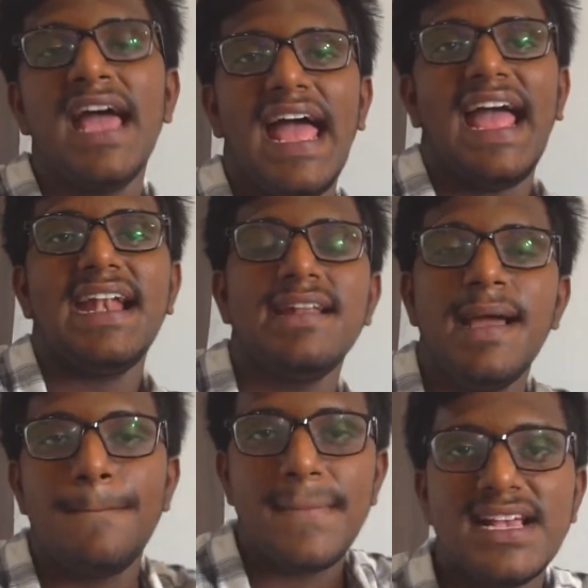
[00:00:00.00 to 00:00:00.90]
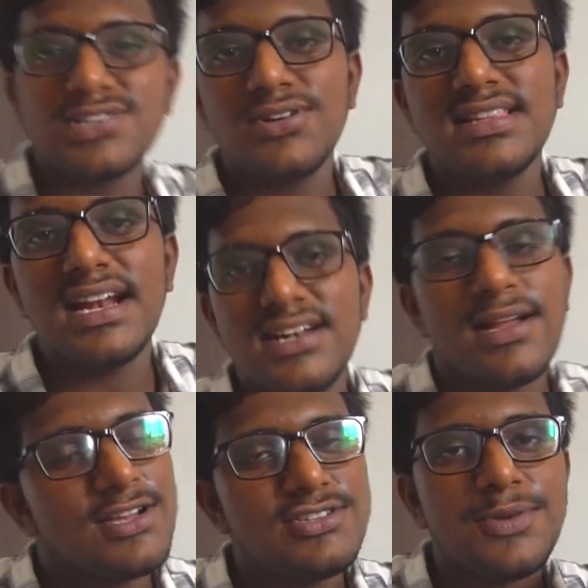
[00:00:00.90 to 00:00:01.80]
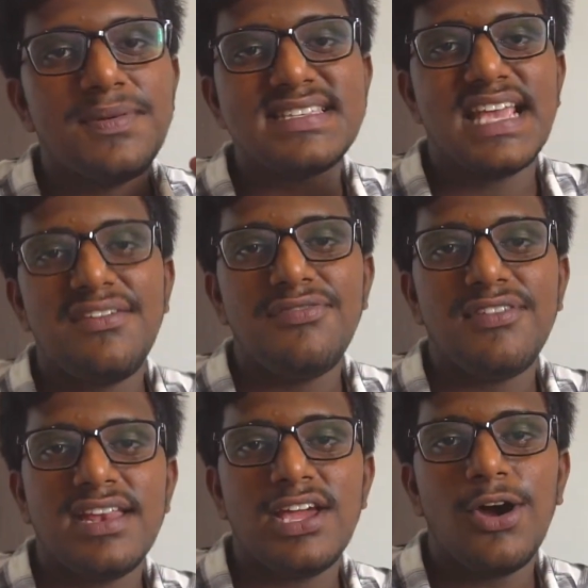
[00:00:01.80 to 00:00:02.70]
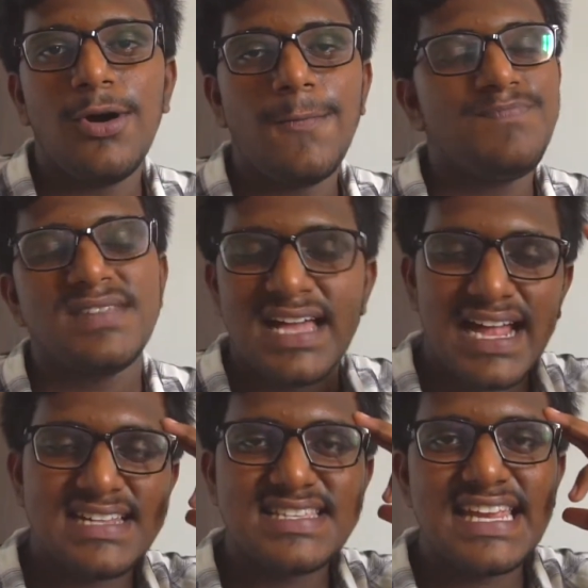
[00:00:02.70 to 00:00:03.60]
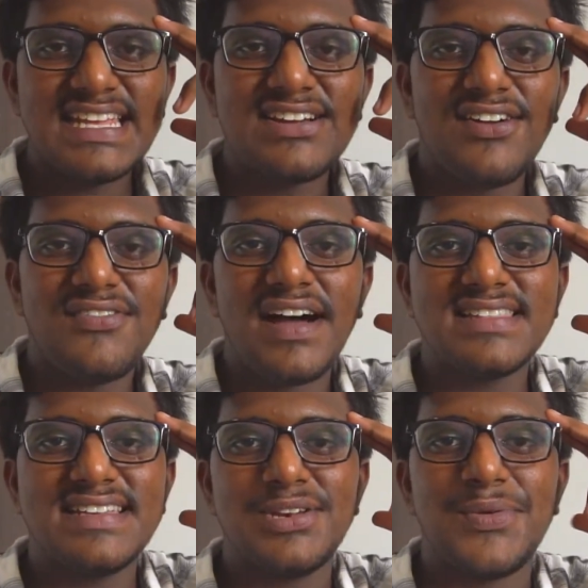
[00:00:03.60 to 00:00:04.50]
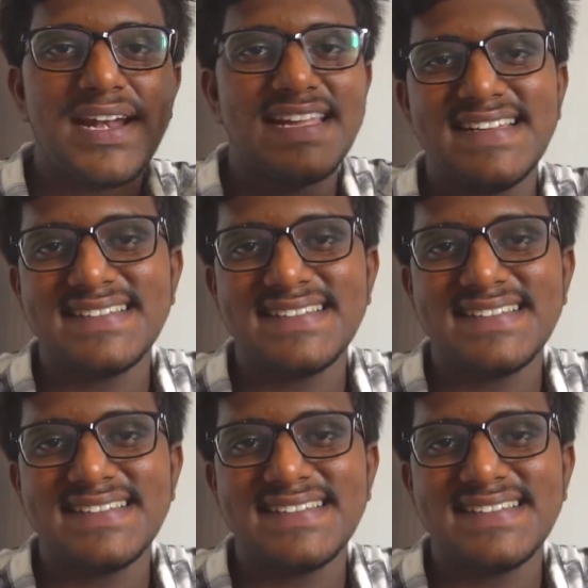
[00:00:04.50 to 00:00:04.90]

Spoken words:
and make sure that you should be safe in your home. And signing off, Adhil Reddy.